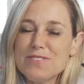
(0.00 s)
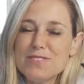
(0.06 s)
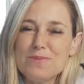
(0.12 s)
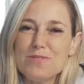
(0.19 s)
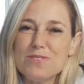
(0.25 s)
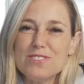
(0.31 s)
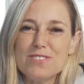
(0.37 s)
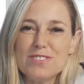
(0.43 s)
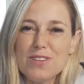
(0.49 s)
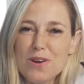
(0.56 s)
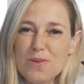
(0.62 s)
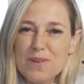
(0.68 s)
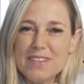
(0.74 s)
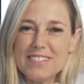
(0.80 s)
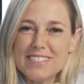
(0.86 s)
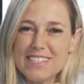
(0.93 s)
were
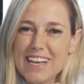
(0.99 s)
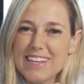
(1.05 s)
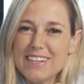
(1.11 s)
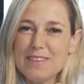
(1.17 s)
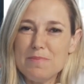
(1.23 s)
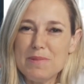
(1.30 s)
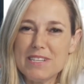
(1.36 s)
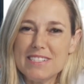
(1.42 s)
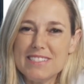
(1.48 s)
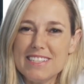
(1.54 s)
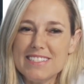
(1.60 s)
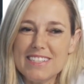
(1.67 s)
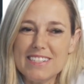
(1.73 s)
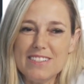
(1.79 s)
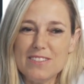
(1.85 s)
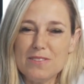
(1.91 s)
so excited because they
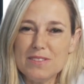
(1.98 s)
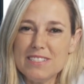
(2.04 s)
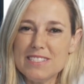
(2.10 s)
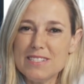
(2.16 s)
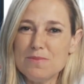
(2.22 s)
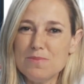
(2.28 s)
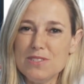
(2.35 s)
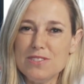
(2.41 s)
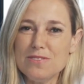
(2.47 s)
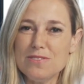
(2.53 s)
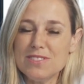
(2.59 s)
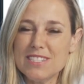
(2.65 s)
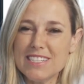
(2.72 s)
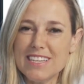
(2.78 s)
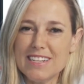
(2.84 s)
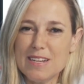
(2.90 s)
said, listen, we used
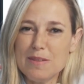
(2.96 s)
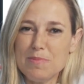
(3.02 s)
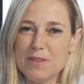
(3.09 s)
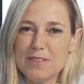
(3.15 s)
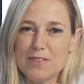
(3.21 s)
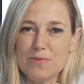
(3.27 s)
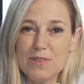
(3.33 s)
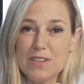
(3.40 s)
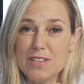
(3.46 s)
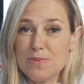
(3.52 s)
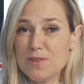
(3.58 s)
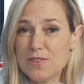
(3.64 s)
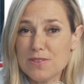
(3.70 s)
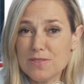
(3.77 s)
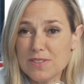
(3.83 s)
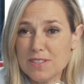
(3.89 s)
to get up at
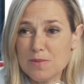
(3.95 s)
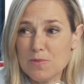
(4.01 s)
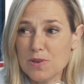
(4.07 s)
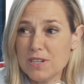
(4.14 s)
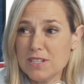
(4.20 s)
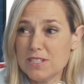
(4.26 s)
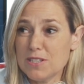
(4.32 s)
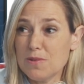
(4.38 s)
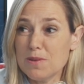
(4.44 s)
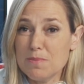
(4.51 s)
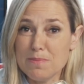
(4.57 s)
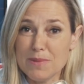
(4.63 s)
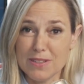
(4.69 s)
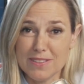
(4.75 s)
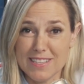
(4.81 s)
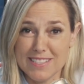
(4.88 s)
3:30 in the morning to go and
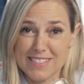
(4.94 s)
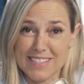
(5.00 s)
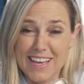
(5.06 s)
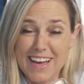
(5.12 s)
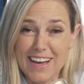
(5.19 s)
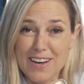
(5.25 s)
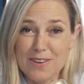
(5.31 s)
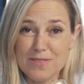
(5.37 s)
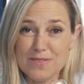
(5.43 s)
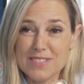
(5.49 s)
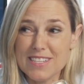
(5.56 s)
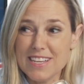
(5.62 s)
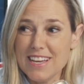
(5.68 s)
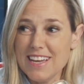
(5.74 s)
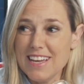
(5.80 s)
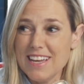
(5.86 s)
milk these cows.
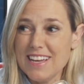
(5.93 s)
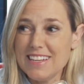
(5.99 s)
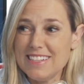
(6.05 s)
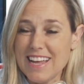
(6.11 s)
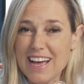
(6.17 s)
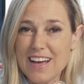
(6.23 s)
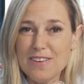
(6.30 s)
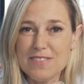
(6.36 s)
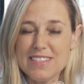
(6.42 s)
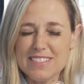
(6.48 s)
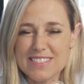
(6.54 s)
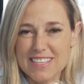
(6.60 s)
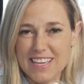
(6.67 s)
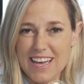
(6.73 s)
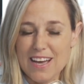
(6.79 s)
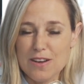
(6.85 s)
Now these
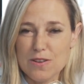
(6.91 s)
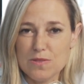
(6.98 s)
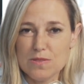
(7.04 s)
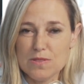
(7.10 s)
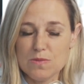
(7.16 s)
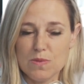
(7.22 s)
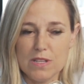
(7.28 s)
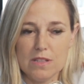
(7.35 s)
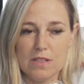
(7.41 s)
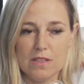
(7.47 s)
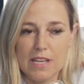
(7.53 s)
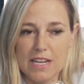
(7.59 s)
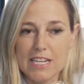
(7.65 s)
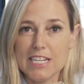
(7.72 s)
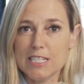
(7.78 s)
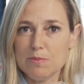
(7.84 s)
cows, when
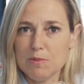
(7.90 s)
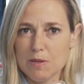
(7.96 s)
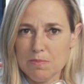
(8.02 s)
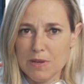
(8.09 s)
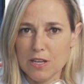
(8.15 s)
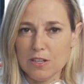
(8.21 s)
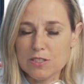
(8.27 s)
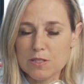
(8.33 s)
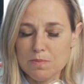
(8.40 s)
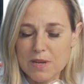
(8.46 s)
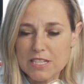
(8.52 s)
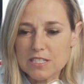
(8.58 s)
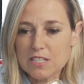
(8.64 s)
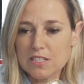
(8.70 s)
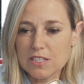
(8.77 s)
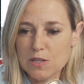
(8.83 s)
they need to be milked,
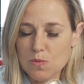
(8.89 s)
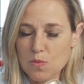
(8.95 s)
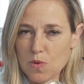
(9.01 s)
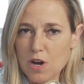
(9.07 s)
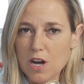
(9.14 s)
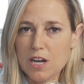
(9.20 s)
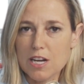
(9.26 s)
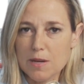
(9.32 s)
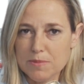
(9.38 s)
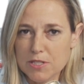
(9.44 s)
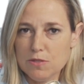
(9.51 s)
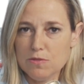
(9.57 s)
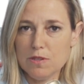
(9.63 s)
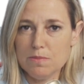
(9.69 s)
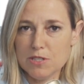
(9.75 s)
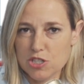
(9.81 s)
basically walk up
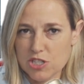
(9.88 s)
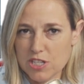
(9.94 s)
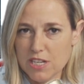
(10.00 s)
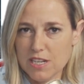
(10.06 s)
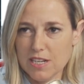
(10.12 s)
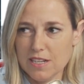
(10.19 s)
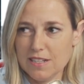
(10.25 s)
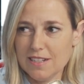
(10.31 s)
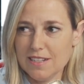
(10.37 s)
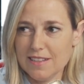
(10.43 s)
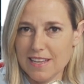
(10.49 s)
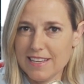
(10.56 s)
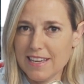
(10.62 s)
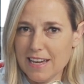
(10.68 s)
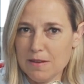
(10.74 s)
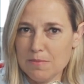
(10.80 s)
to a machine,
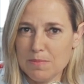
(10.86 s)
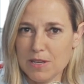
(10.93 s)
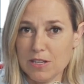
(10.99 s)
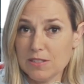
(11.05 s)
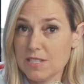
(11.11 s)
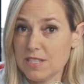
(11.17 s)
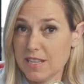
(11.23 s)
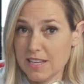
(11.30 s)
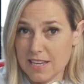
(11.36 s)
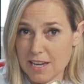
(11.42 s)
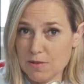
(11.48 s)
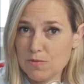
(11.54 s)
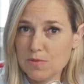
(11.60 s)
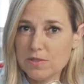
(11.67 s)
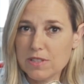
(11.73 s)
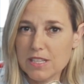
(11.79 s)
they get milked, they
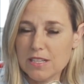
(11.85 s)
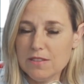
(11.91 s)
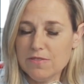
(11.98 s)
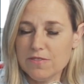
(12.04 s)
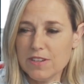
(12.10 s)
get relief,